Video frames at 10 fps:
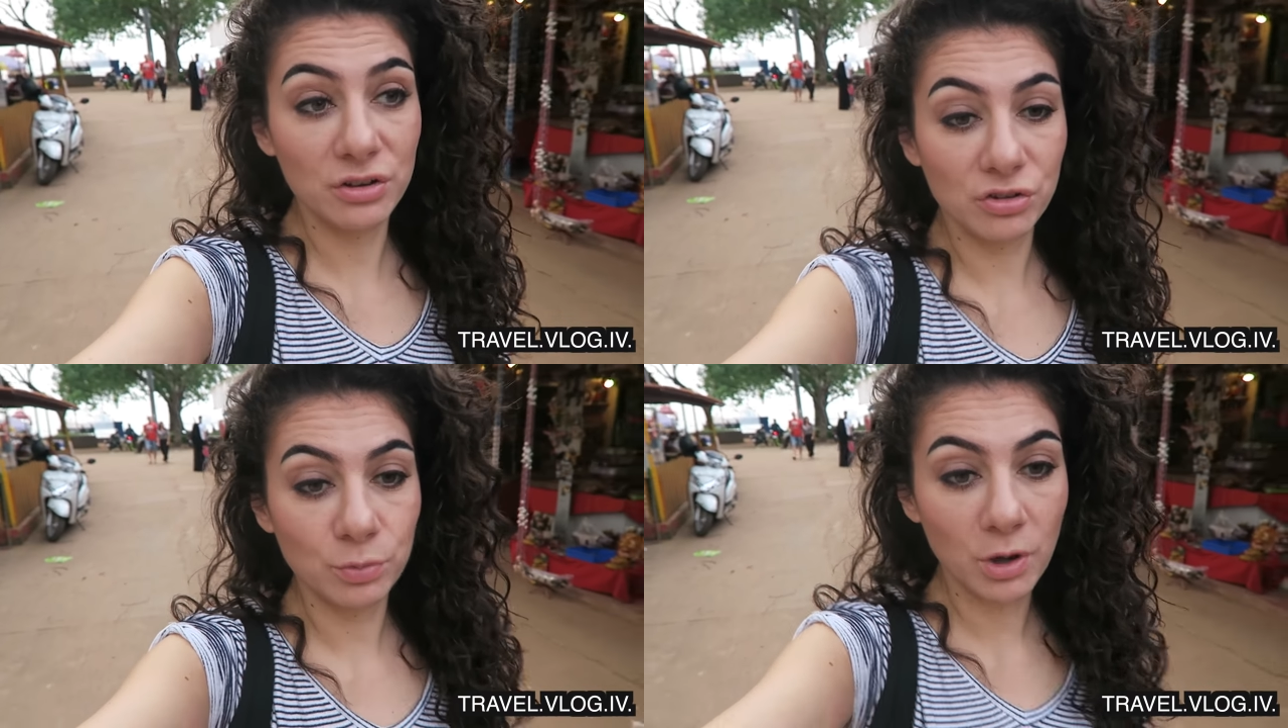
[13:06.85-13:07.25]

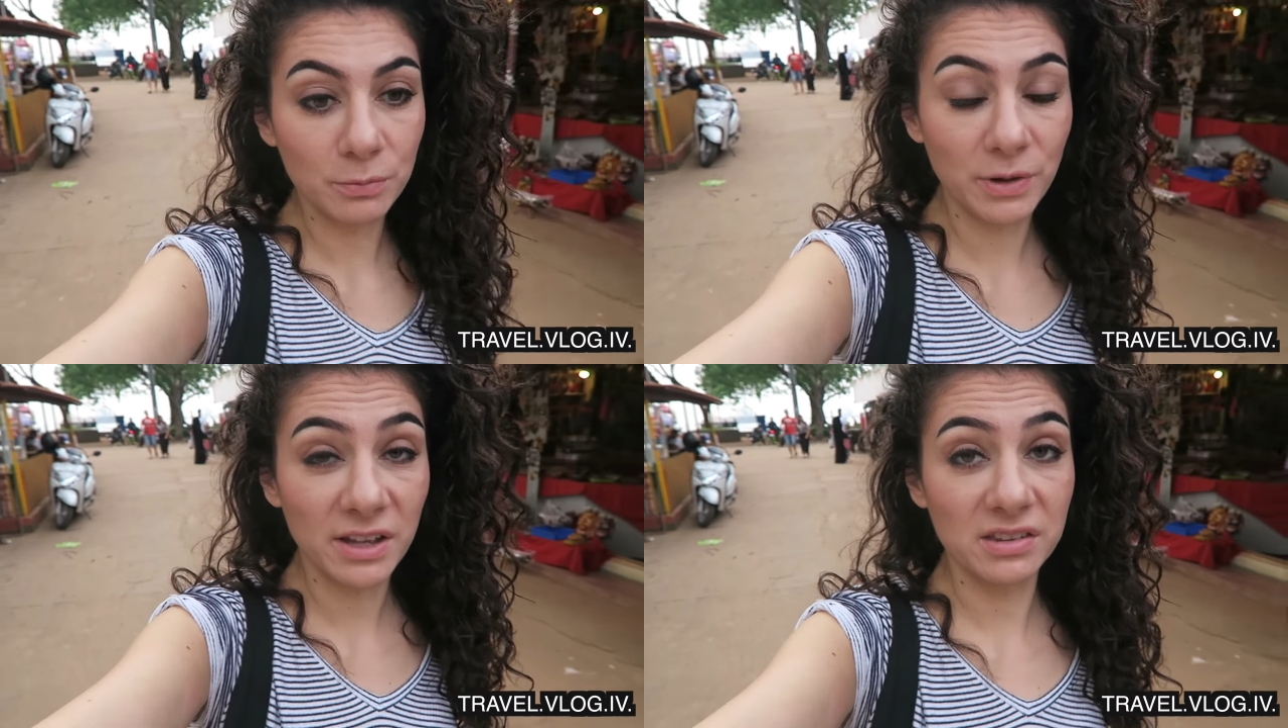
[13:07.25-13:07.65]
I just
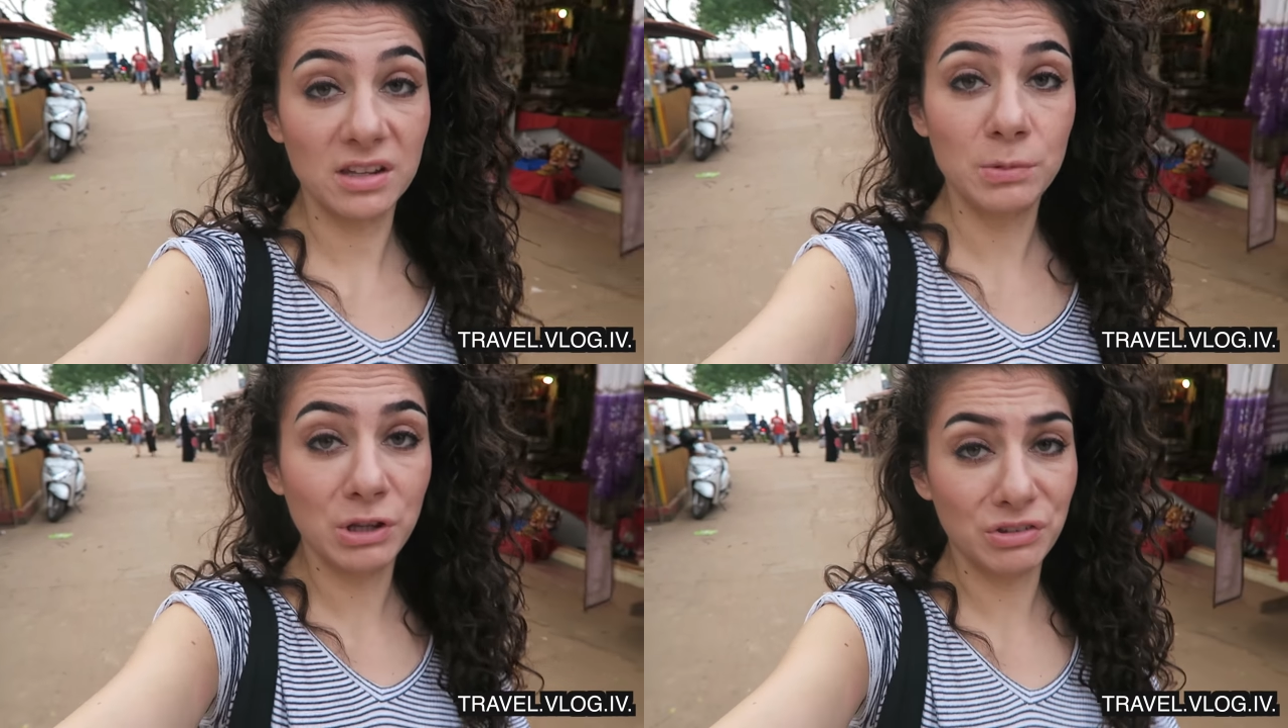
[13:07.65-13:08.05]
walked past
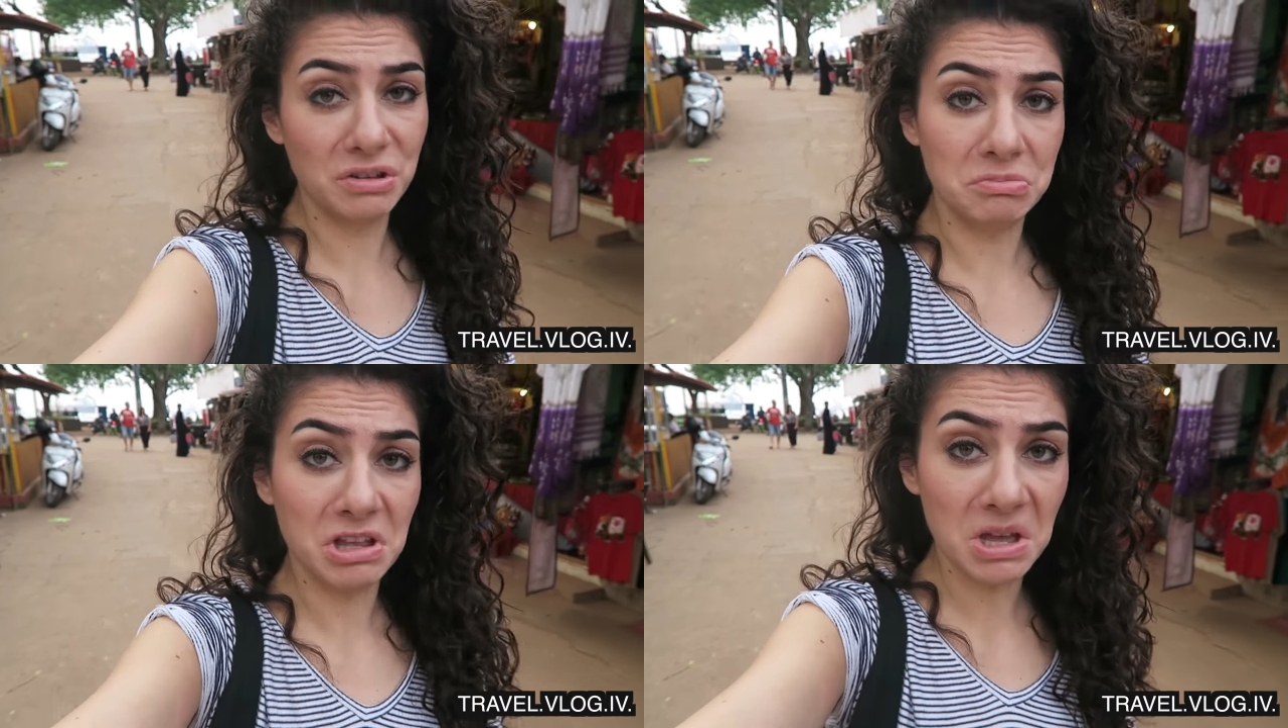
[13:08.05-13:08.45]
it because
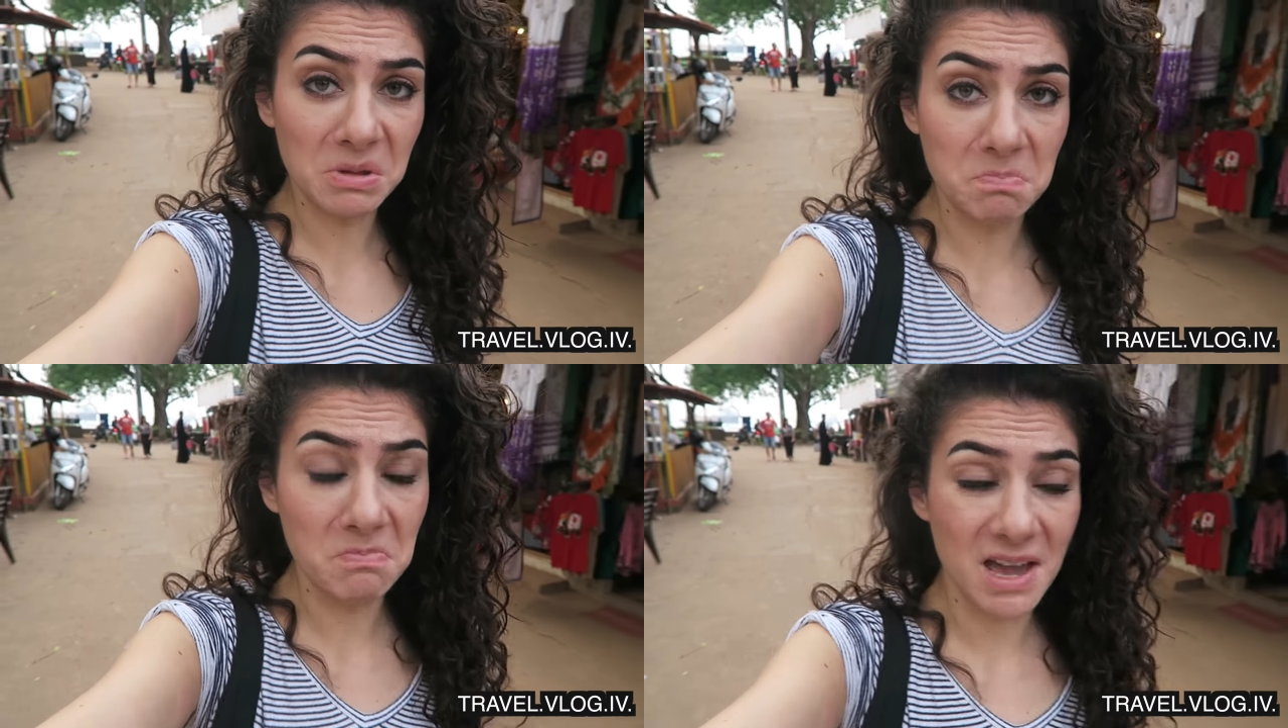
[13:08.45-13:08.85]
I'm not
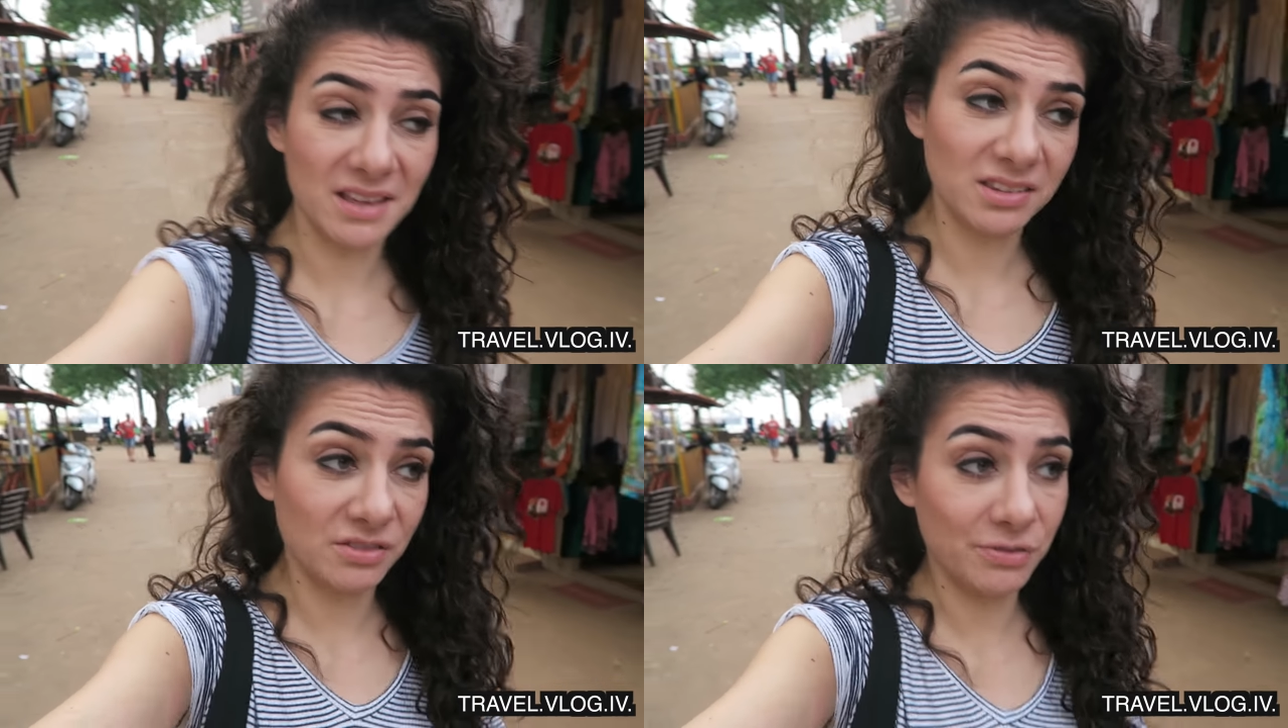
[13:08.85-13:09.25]
a
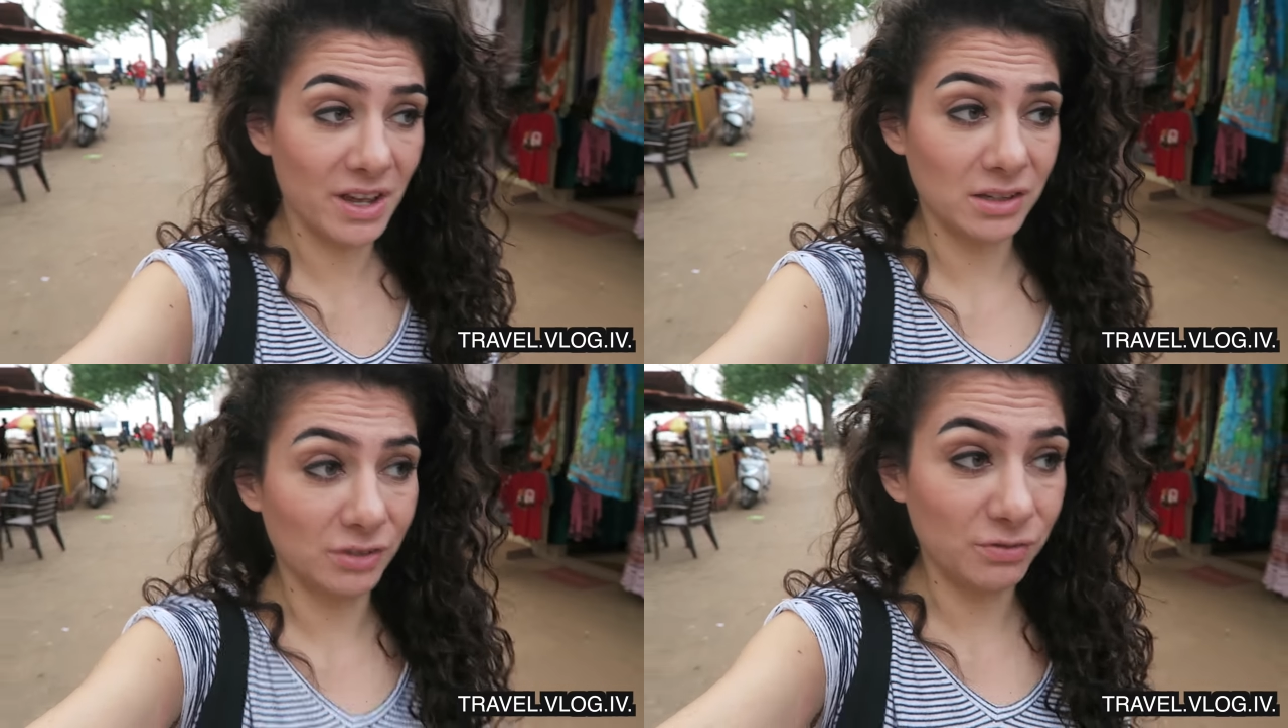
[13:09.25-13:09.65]
massive
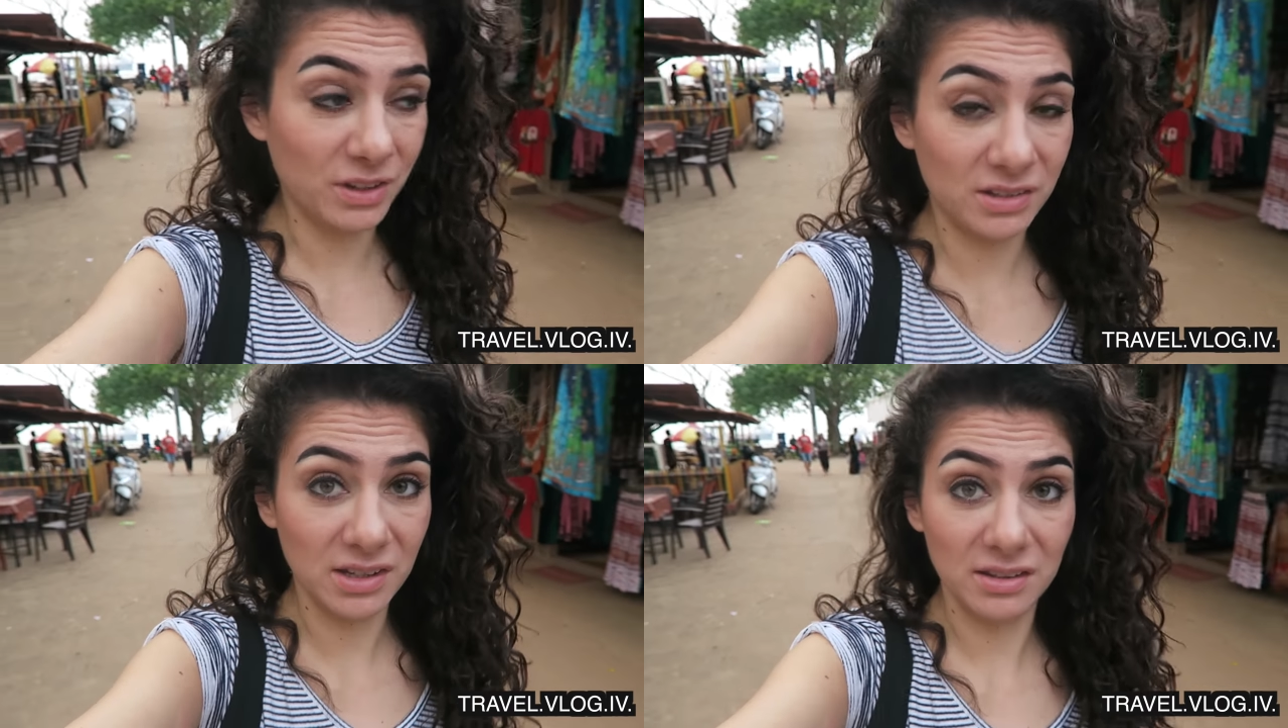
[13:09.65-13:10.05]
fan of
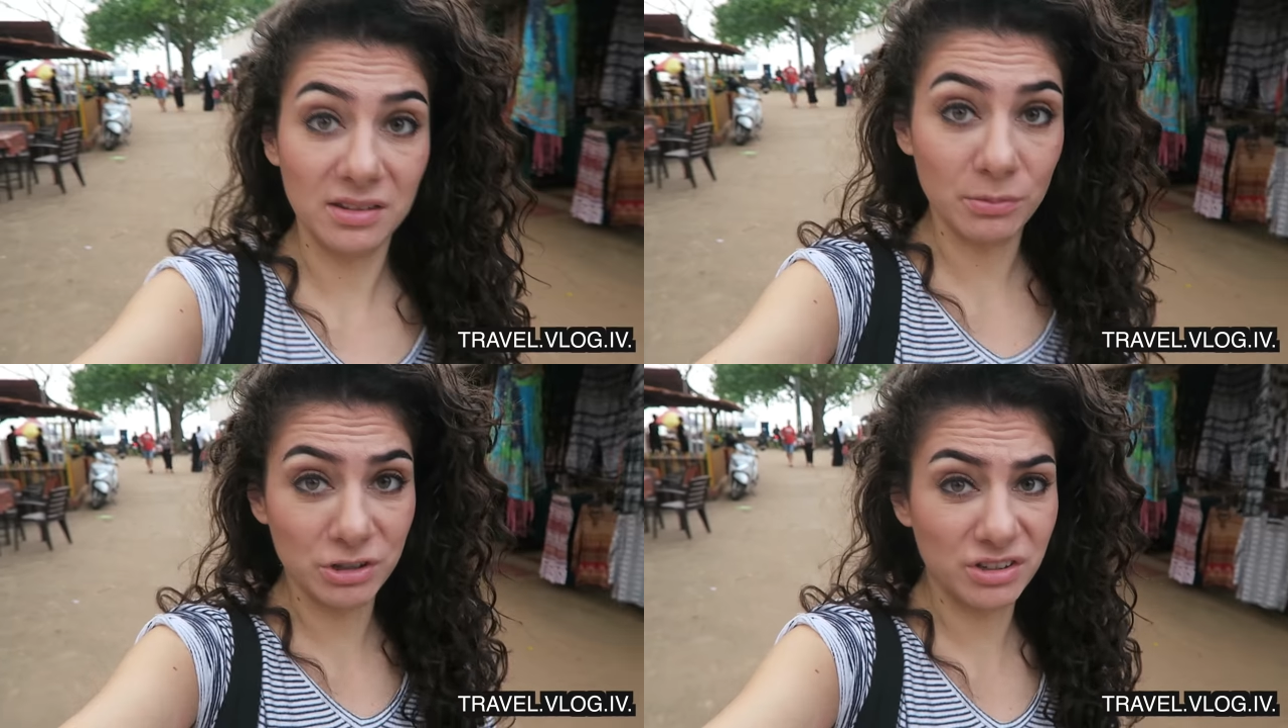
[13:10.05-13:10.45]
visiting
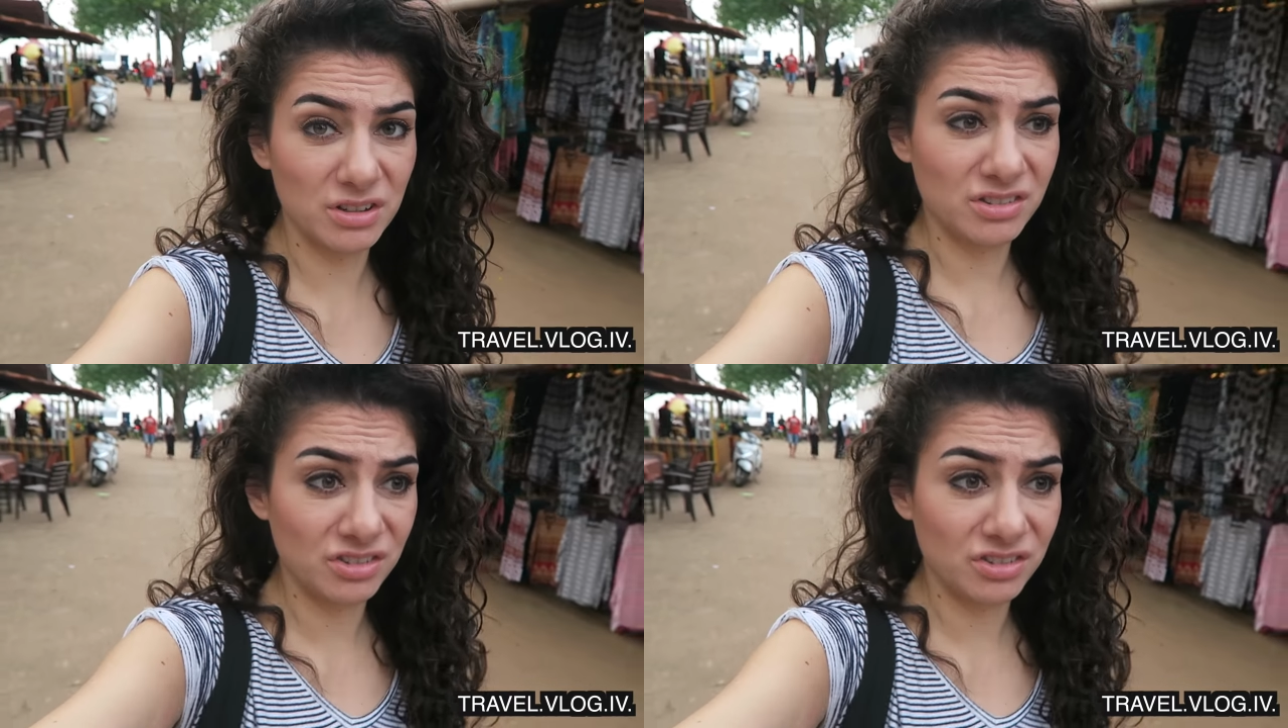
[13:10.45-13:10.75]
cemeteries,